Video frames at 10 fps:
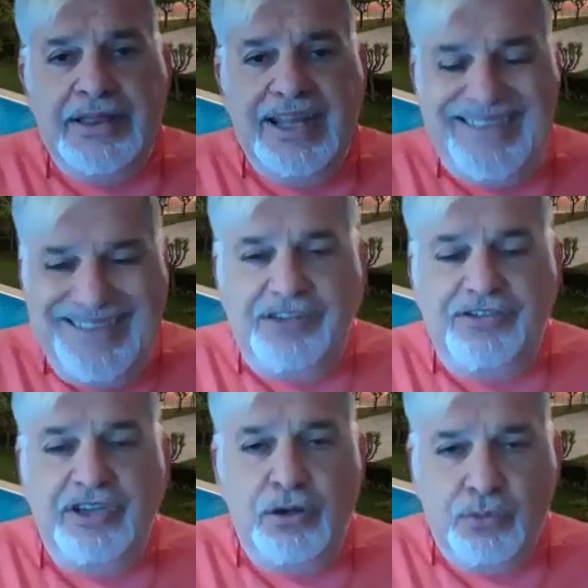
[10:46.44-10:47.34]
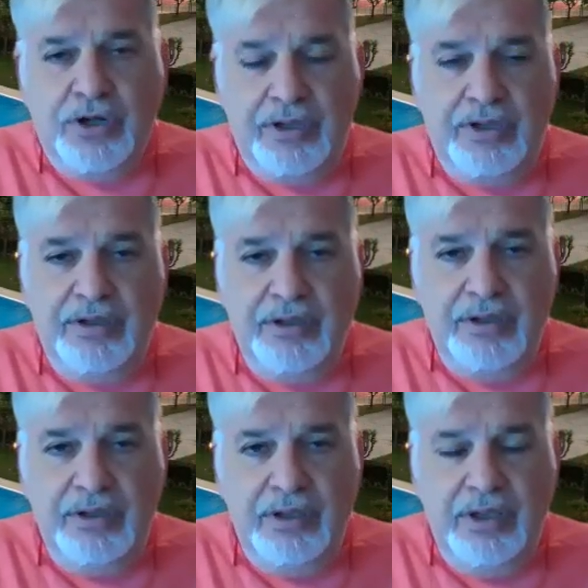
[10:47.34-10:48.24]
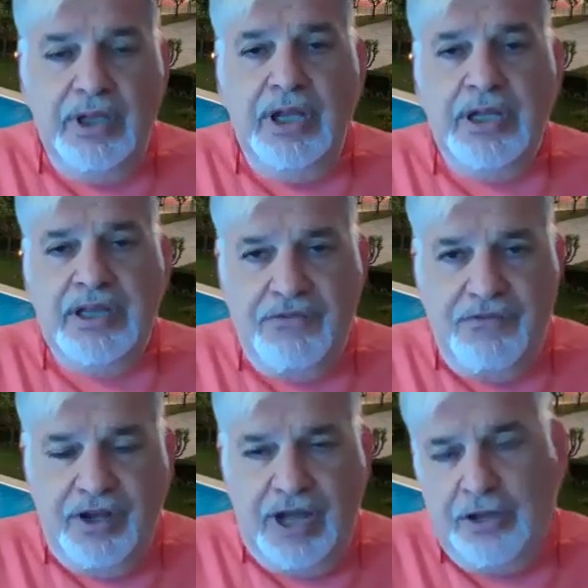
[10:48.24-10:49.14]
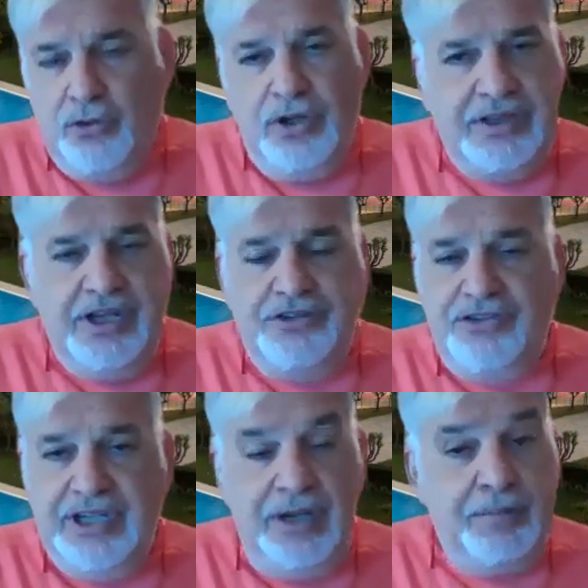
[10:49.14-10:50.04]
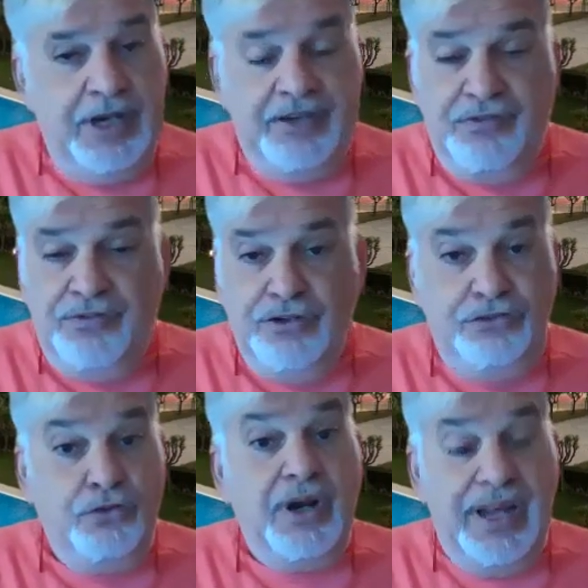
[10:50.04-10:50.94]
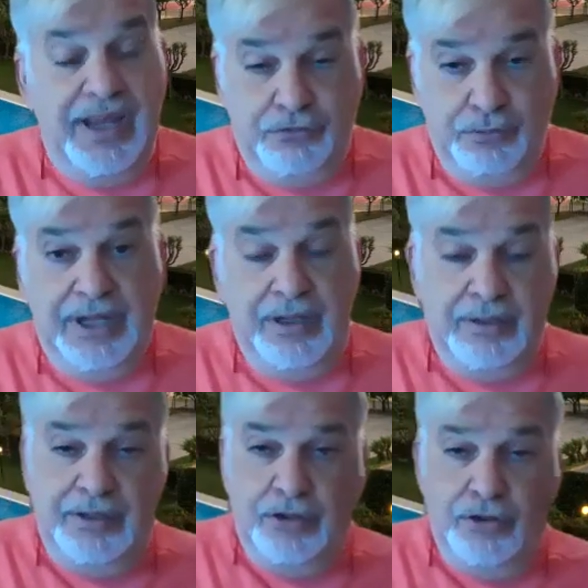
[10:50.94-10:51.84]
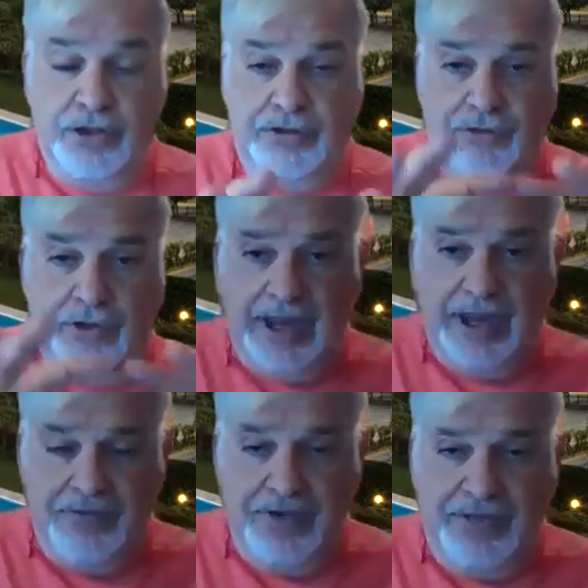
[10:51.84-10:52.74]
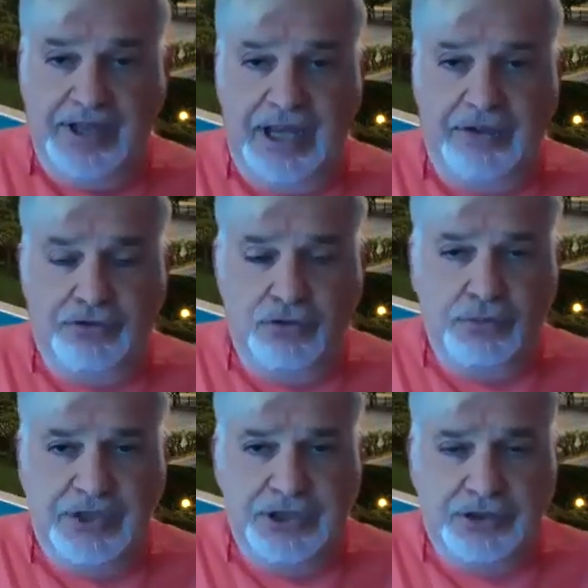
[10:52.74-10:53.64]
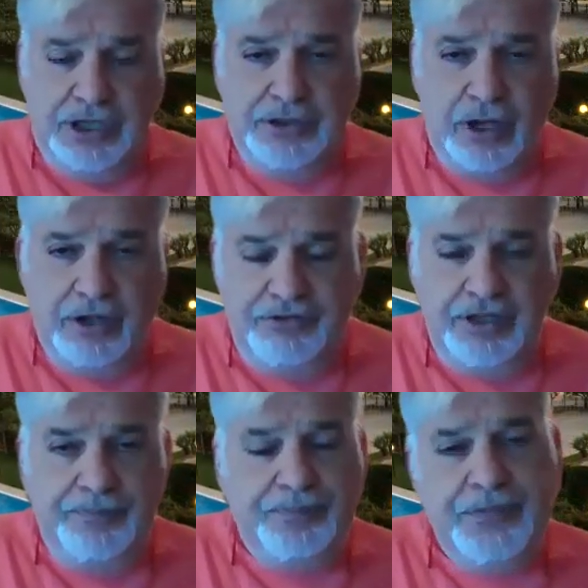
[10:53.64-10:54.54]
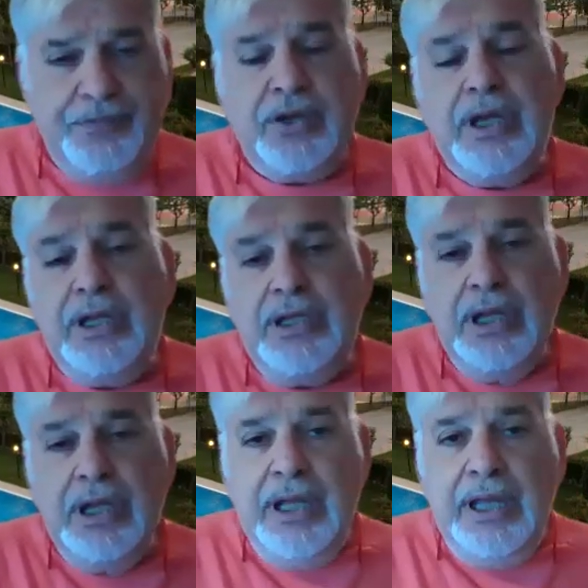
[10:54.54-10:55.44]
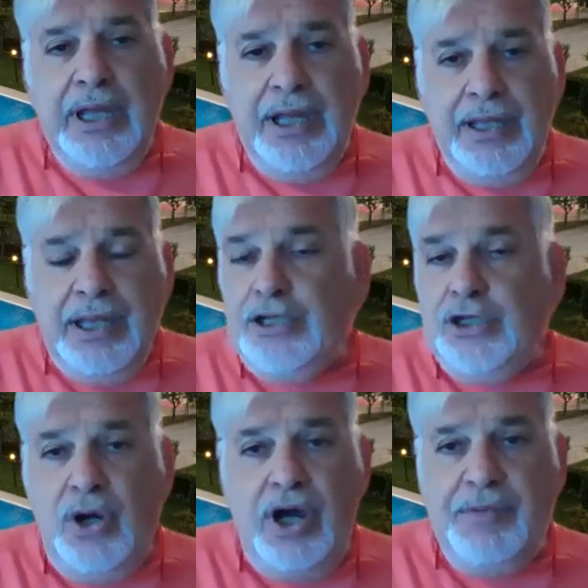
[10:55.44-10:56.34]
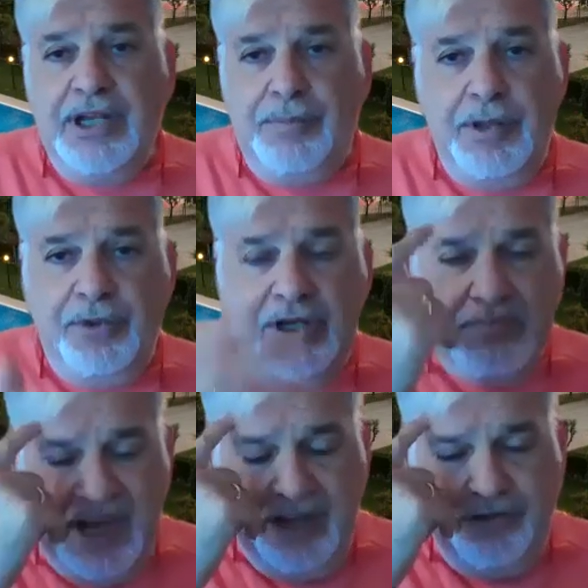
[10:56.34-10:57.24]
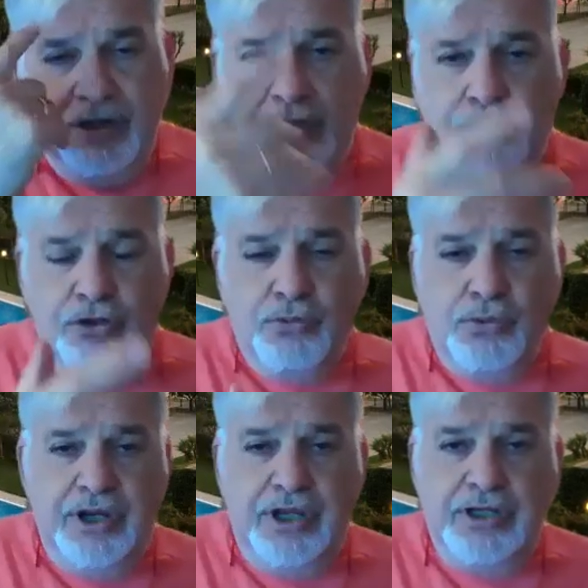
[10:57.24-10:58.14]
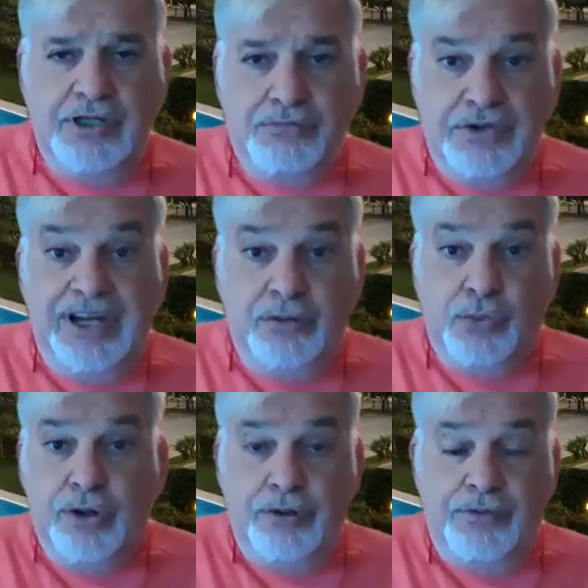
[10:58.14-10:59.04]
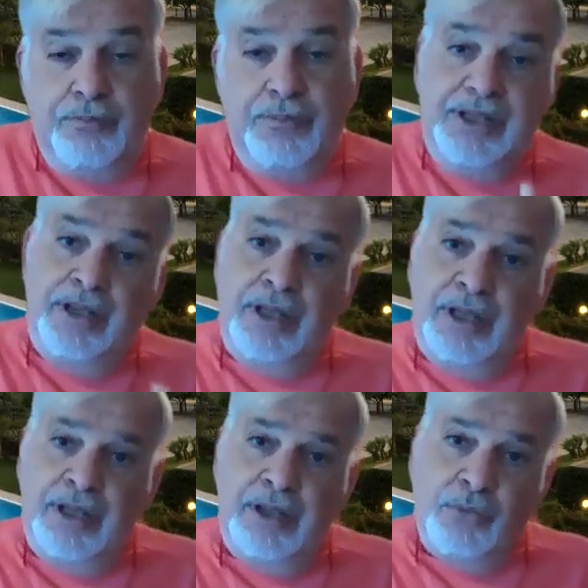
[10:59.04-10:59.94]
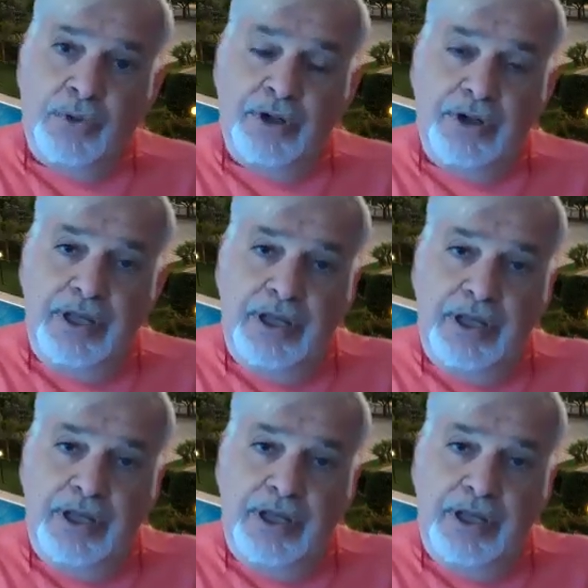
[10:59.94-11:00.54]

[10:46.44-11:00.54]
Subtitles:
the digital work, I call it digital, but it's virtual as well. It's everything has to do with no technology, okay? And I don't know how many people imagine that they don't work in the real world, but they work